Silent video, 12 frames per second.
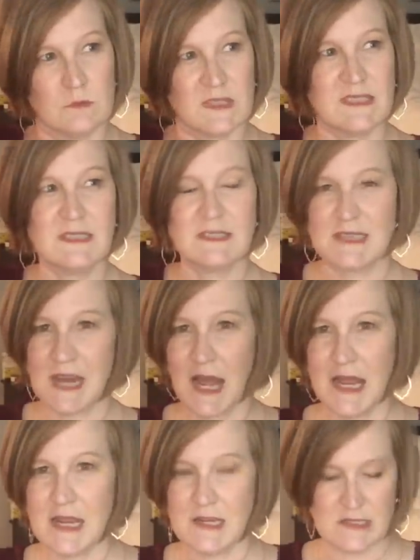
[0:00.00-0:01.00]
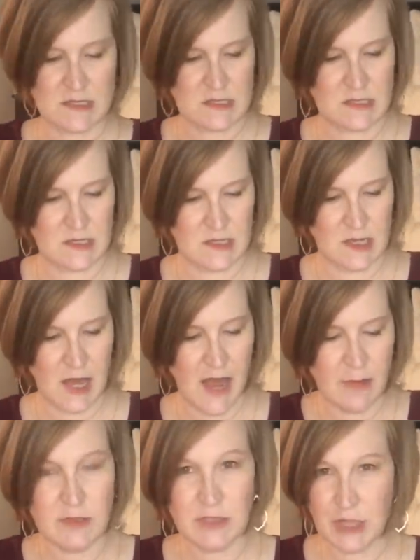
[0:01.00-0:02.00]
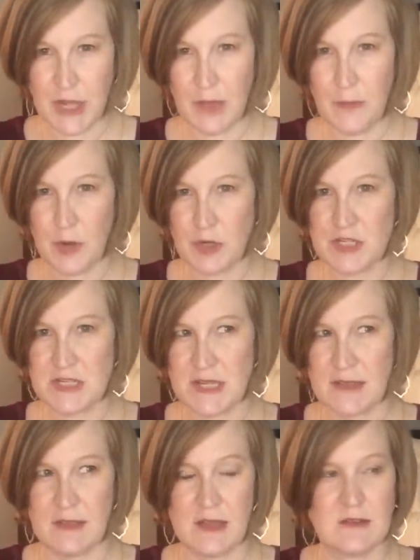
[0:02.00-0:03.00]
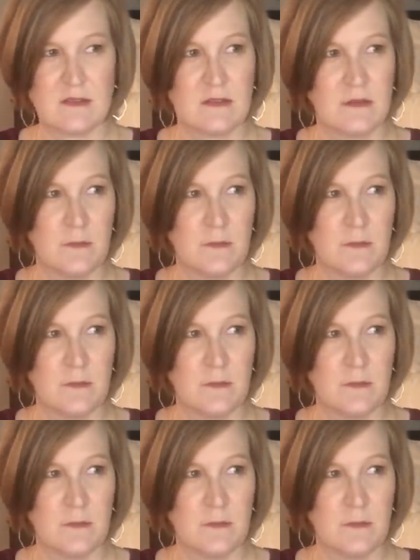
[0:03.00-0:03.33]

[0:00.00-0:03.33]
This is nice. I would look at purchasing this.